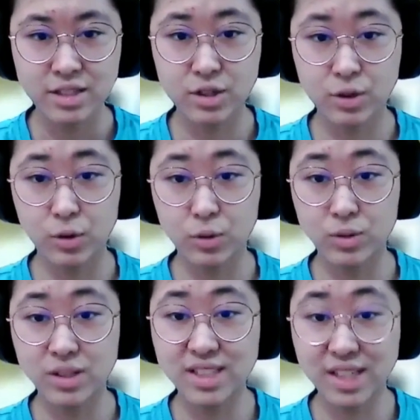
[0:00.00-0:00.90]

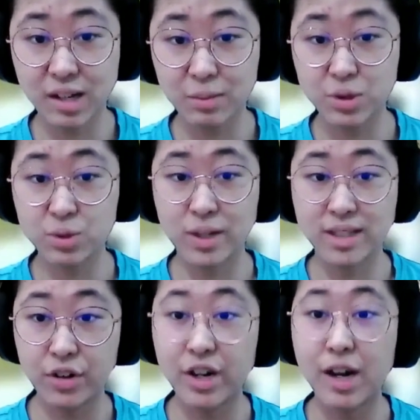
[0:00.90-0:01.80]
So this helps
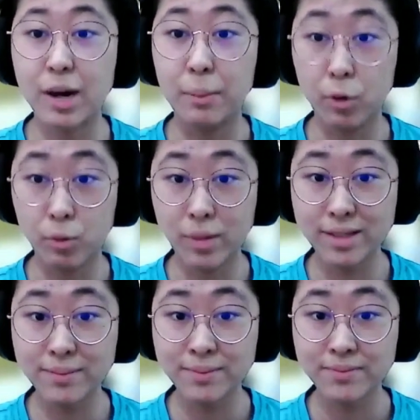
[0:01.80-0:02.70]
when figuring out a
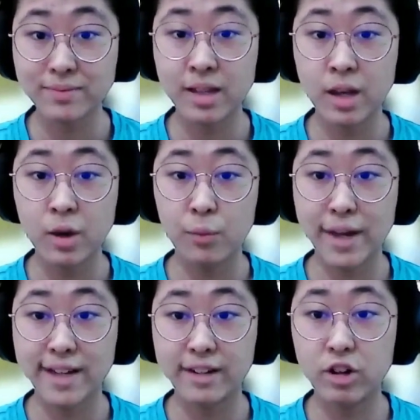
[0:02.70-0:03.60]
moment
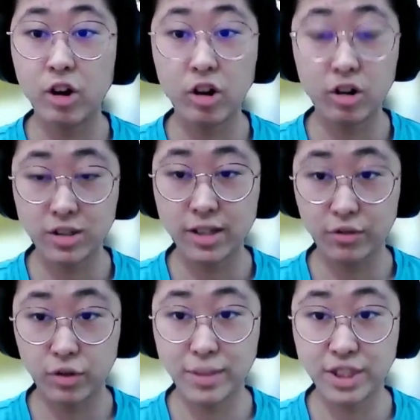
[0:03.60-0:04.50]
when not all
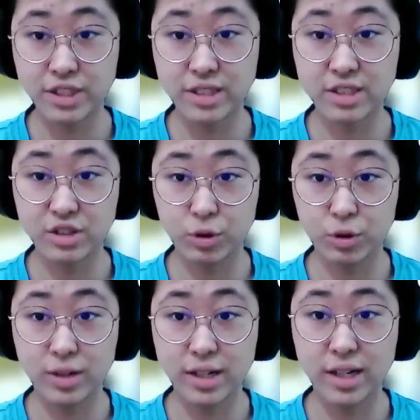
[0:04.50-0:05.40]
the information is
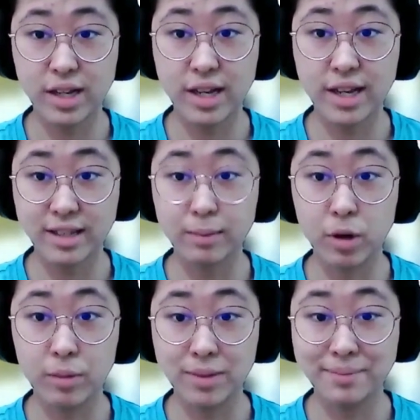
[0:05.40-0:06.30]
known in
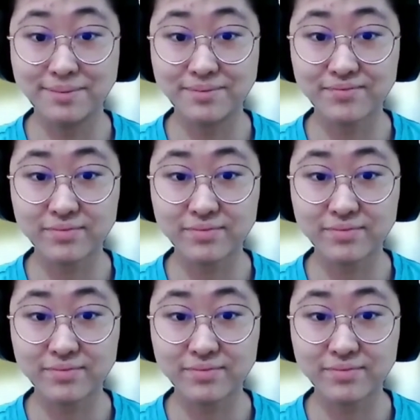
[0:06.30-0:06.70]
the problem.